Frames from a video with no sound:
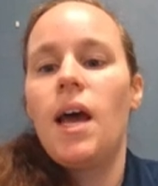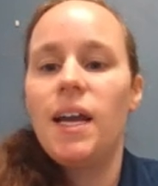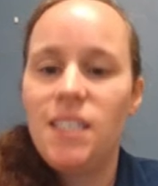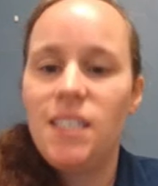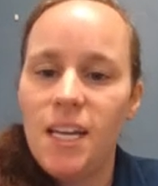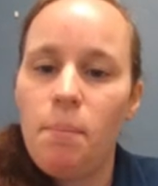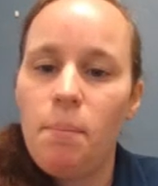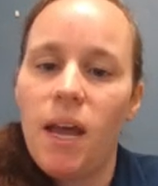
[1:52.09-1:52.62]
A
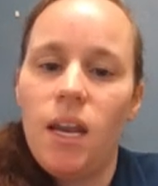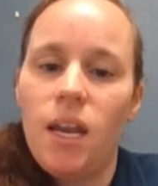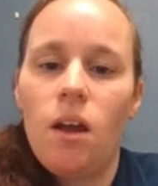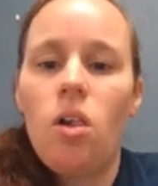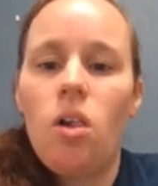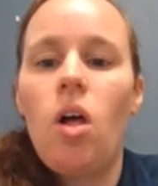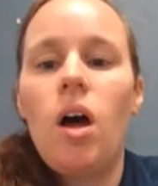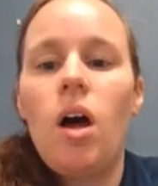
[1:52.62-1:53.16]

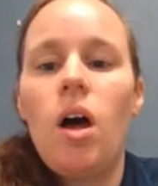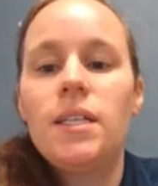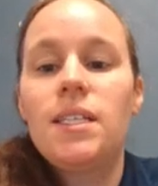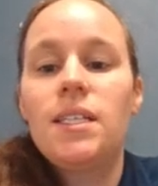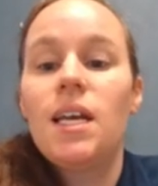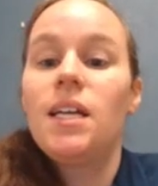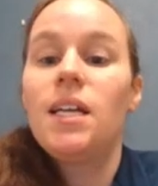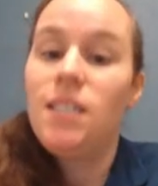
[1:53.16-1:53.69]
dependent
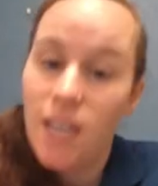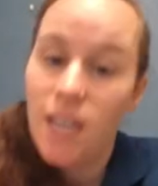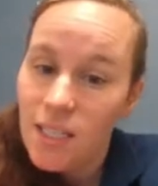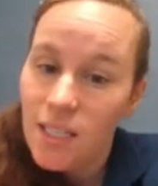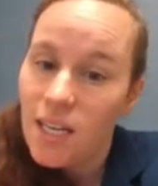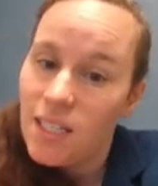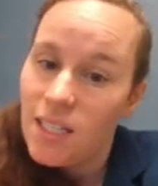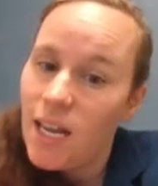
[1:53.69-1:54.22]
clause
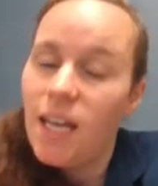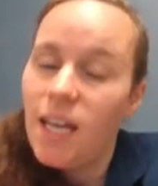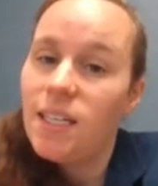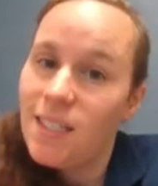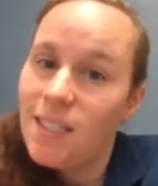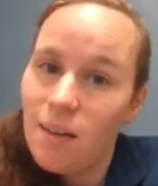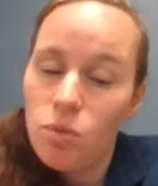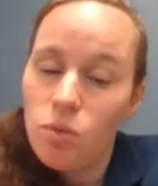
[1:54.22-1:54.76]
does contain
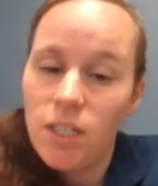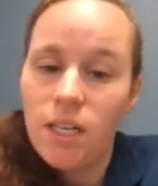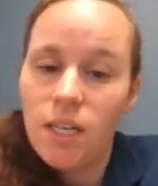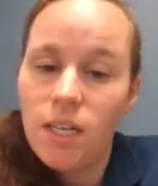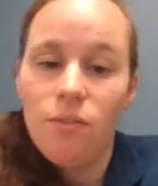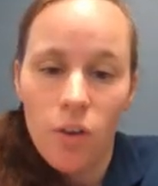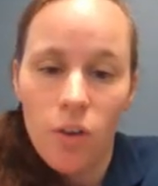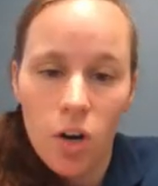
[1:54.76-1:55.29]
a subject
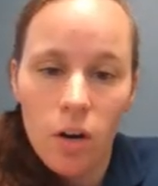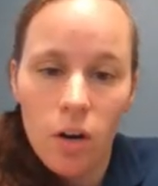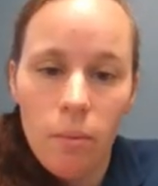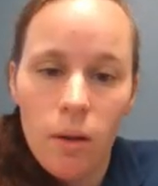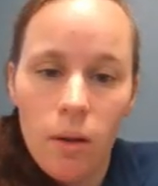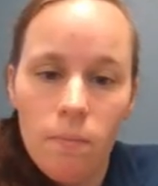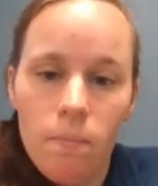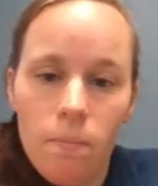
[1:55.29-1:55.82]
and a verb.
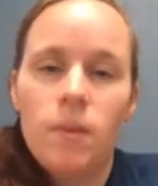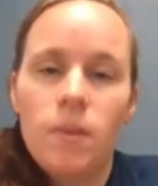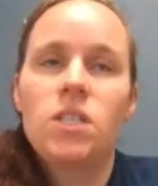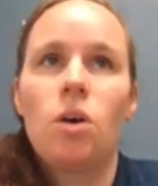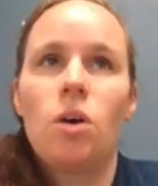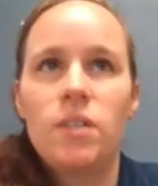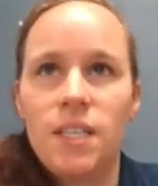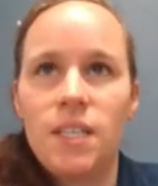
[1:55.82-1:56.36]

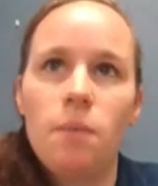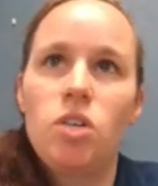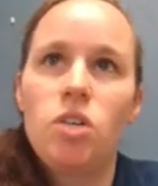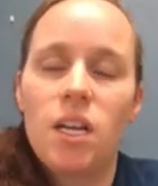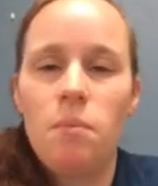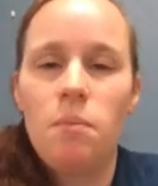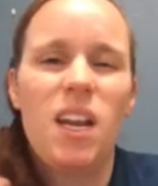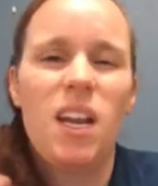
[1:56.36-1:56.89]
So a
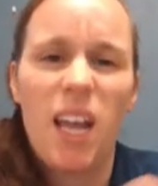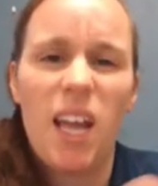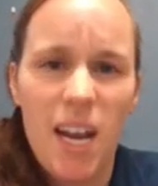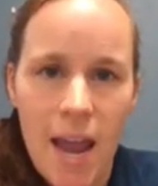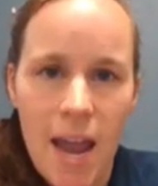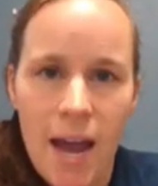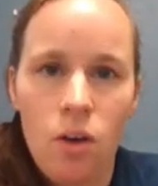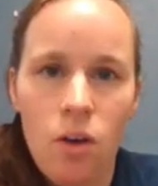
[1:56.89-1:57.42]
subject meaning like a
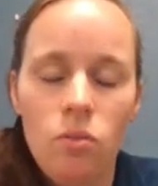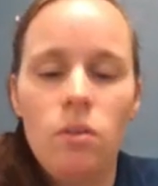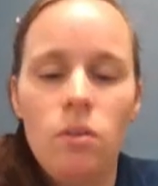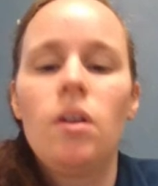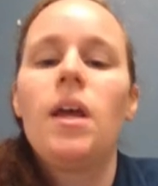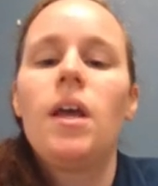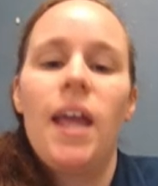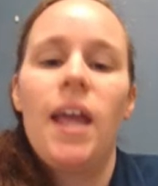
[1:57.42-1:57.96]

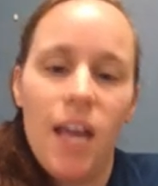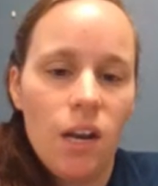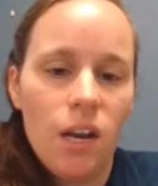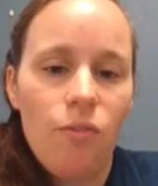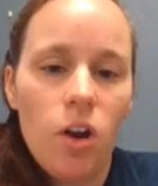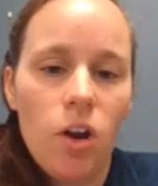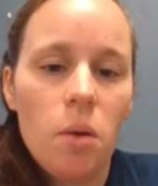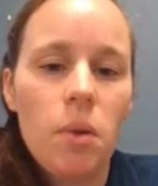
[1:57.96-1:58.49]
noun and
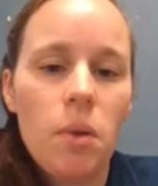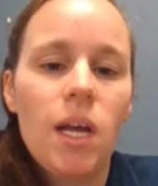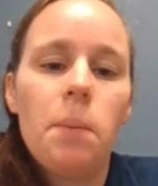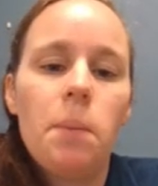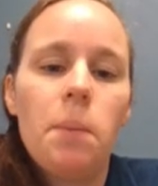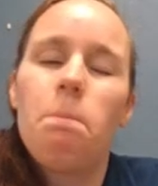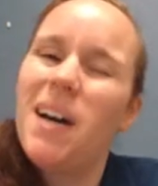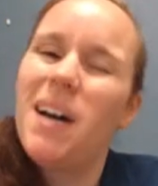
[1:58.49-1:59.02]
a verb,
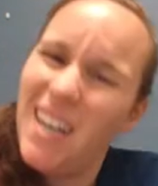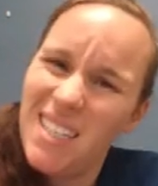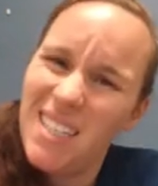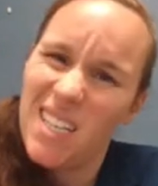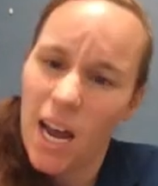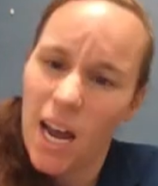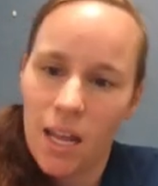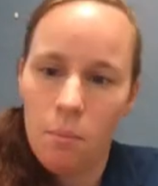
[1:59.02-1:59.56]
but
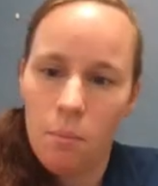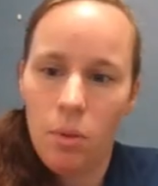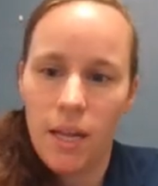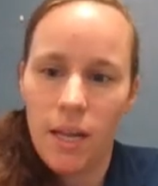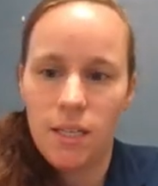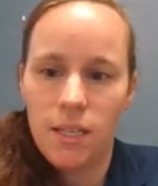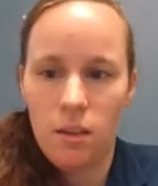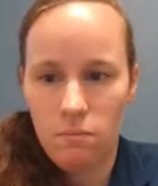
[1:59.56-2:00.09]
it's not a
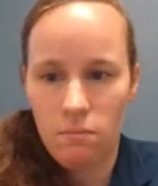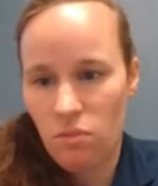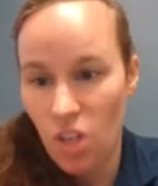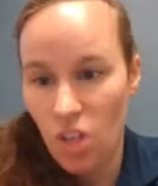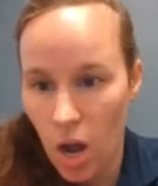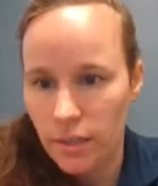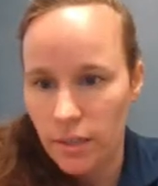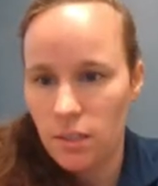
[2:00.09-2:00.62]
complete
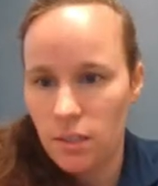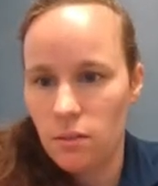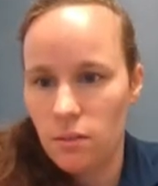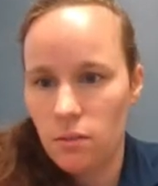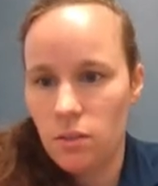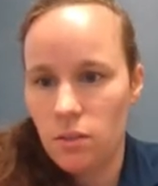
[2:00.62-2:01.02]
thought.